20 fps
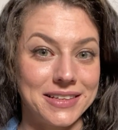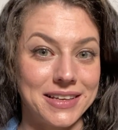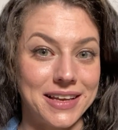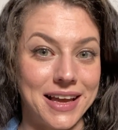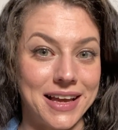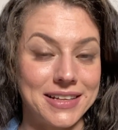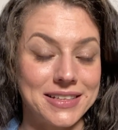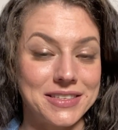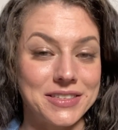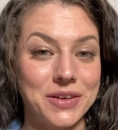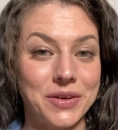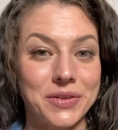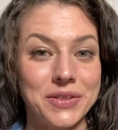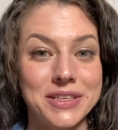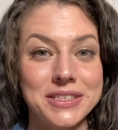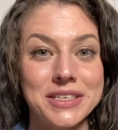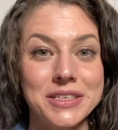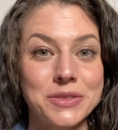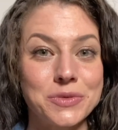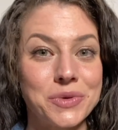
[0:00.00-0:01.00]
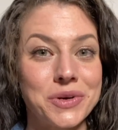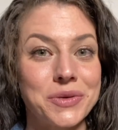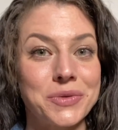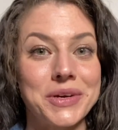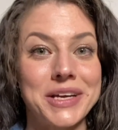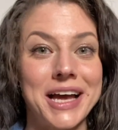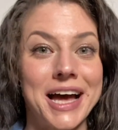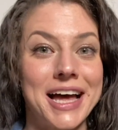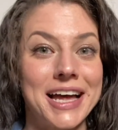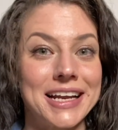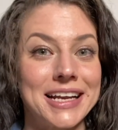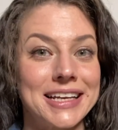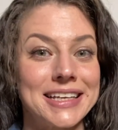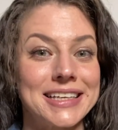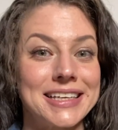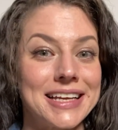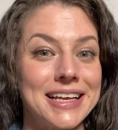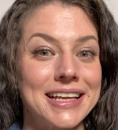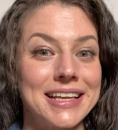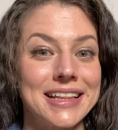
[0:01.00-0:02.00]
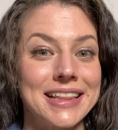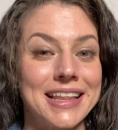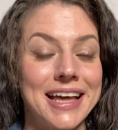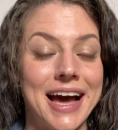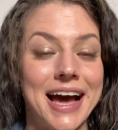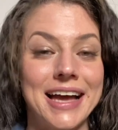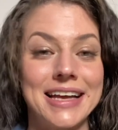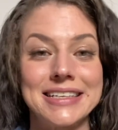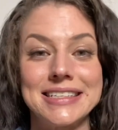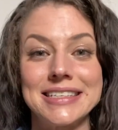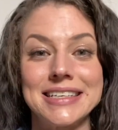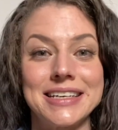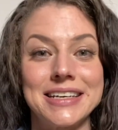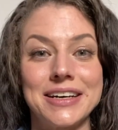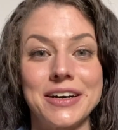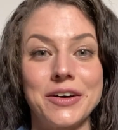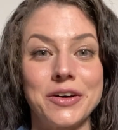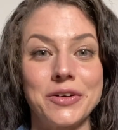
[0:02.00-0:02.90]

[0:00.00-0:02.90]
And so this is where we kind of get the idea,